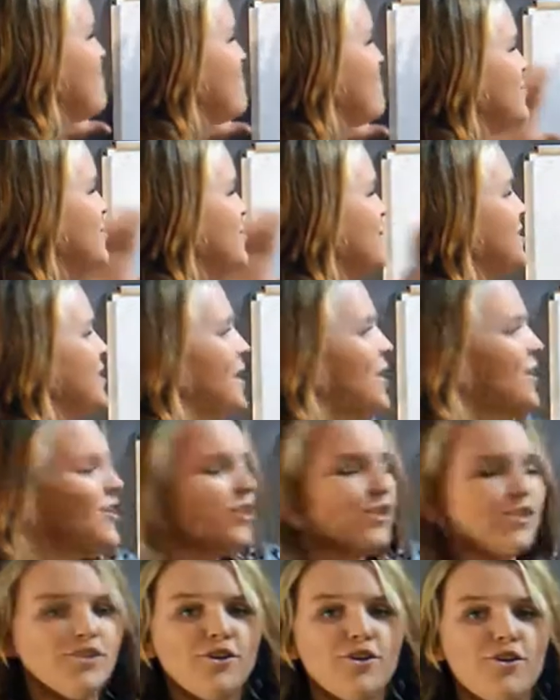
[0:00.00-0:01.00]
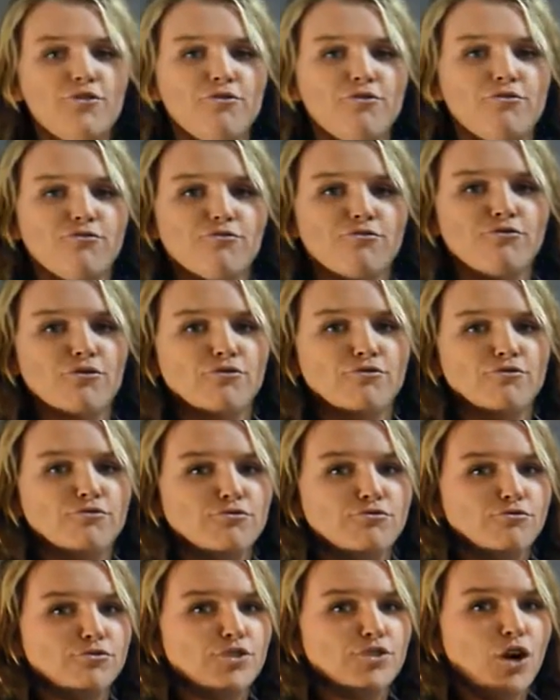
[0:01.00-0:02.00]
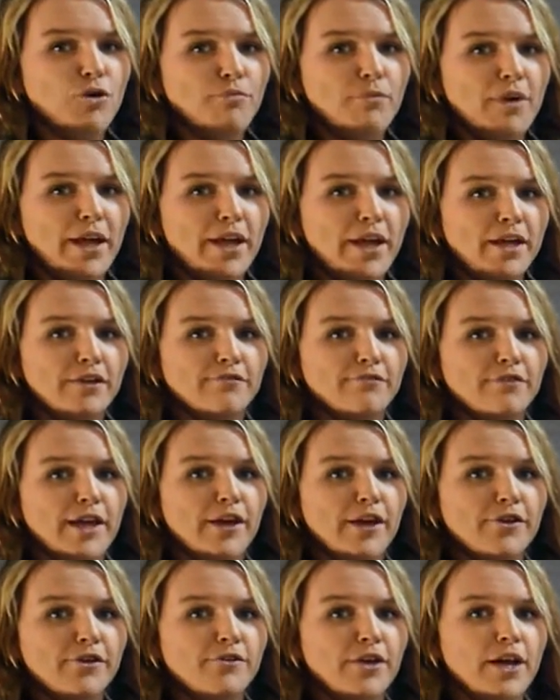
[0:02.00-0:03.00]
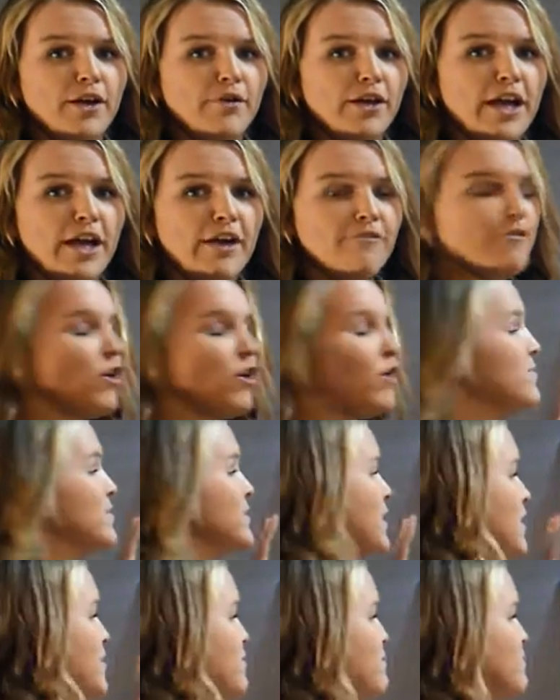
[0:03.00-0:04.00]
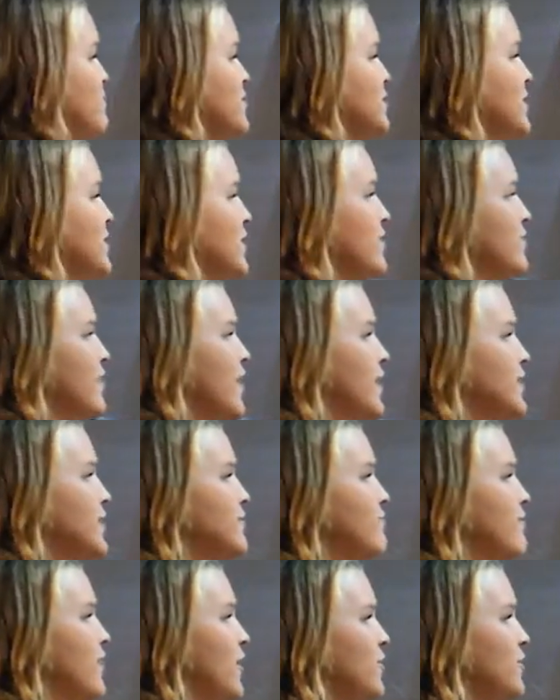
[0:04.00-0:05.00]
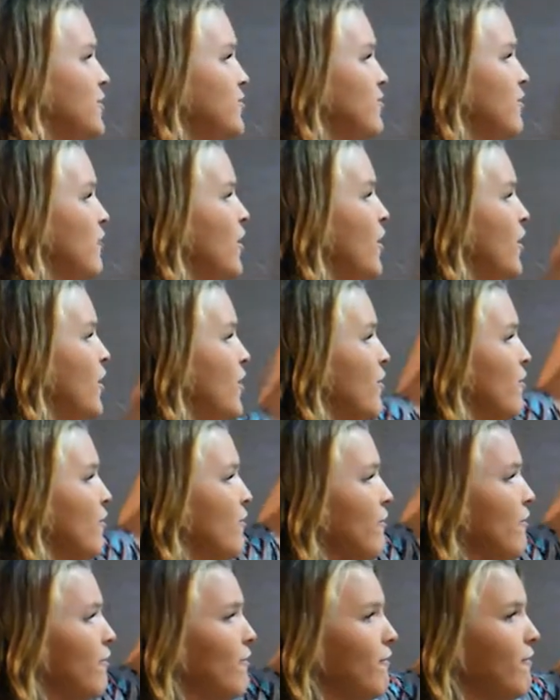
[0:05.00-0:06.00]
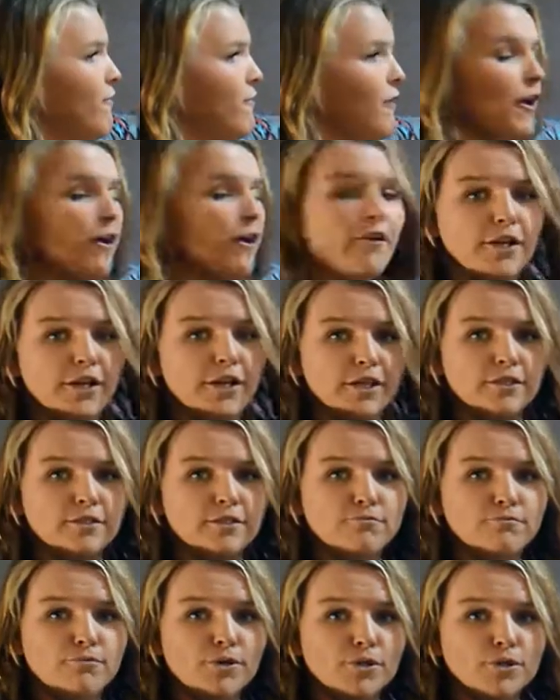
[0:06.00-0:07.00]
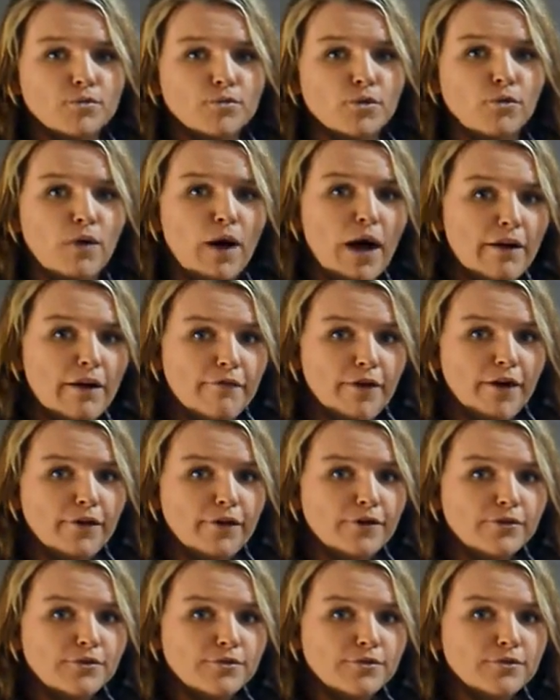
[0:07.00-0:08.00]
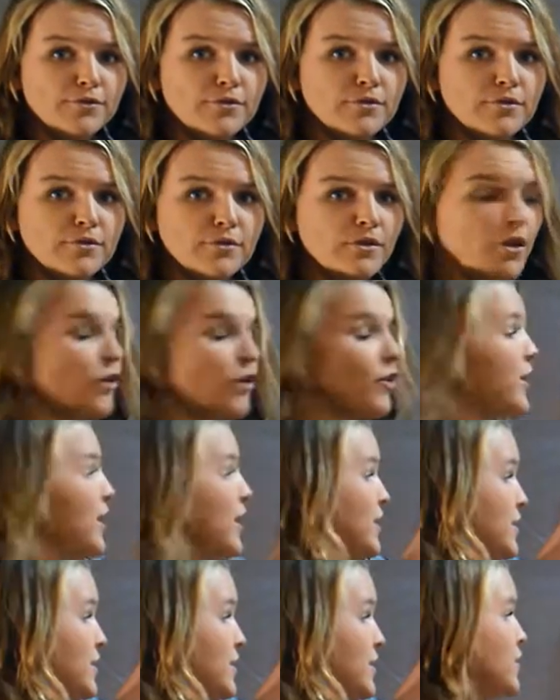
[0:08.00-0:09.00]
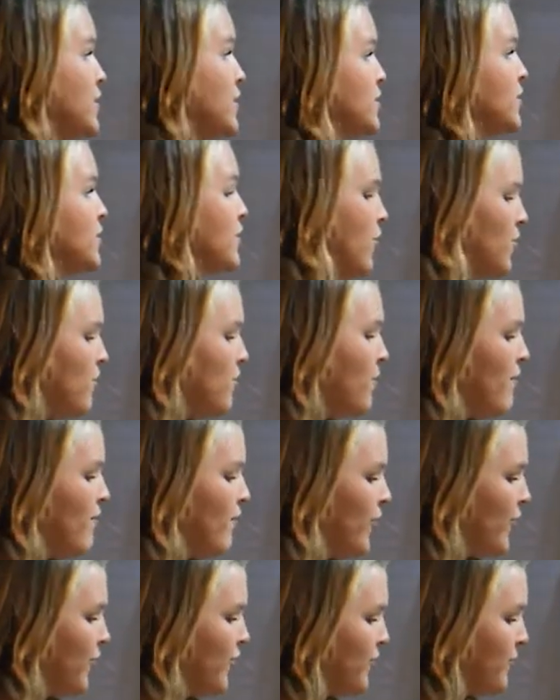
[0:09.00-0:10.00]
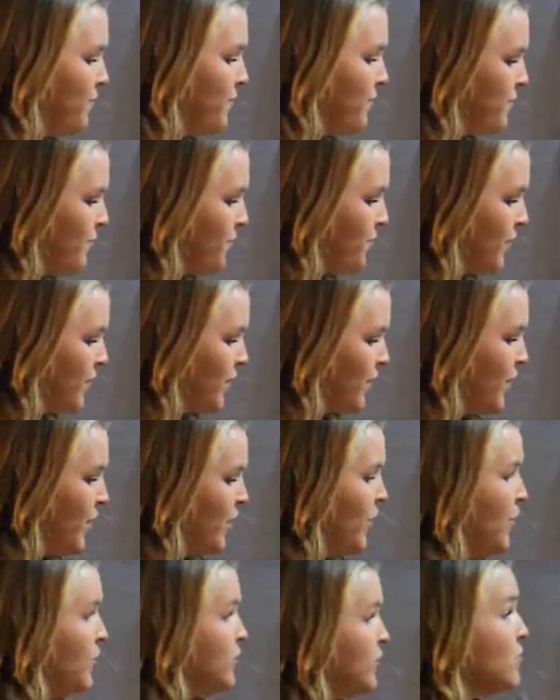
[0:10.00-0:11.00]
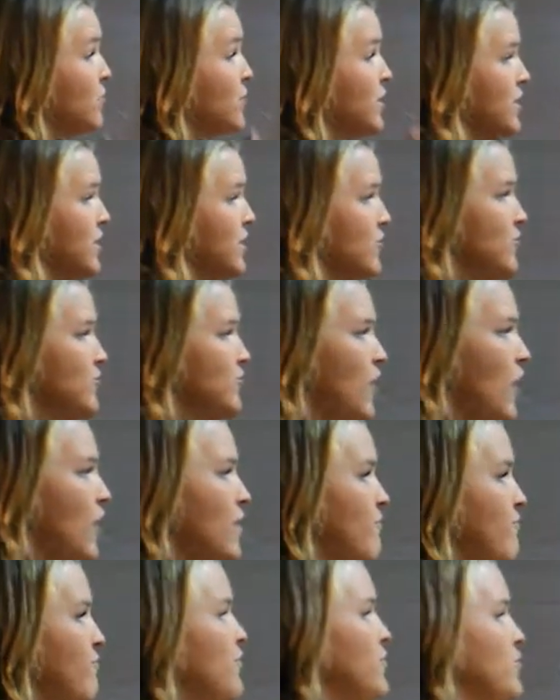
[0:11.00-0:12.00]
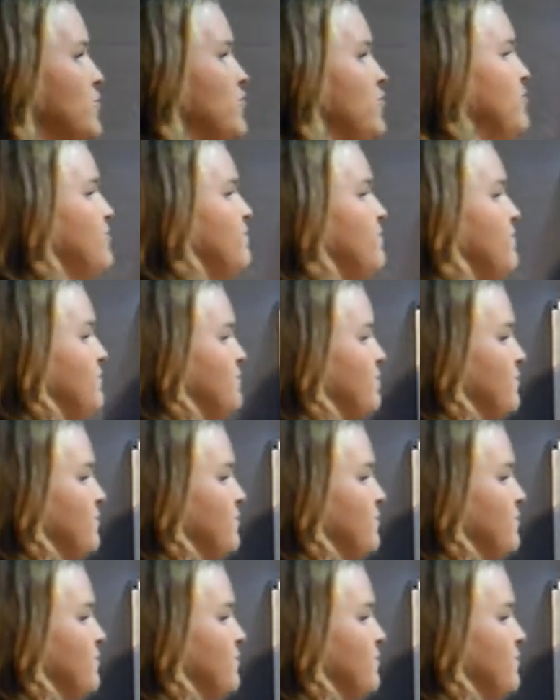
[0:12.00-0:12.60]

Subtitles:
every single domain value that we have, for almost every single x value, there is multiple y values. Or it has at least another y value. So this is not a function.